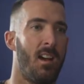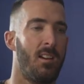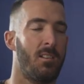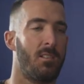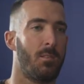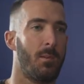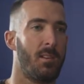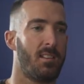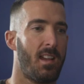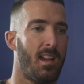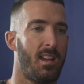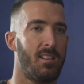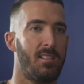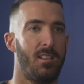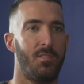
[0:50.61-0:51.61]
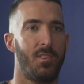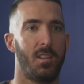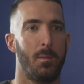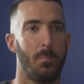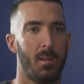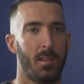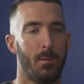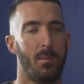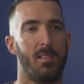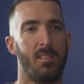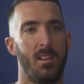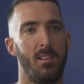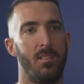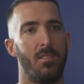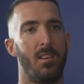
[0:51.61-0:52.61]
I'd always get asked if you could pick up a
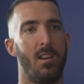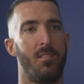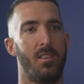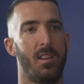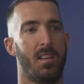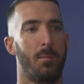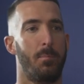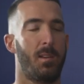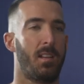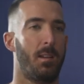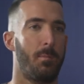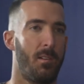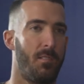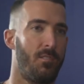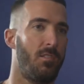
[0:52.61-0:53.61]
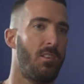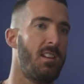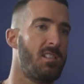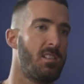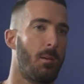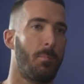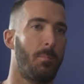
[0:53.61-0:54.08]
sofa, if you could pick up a fridge, I'll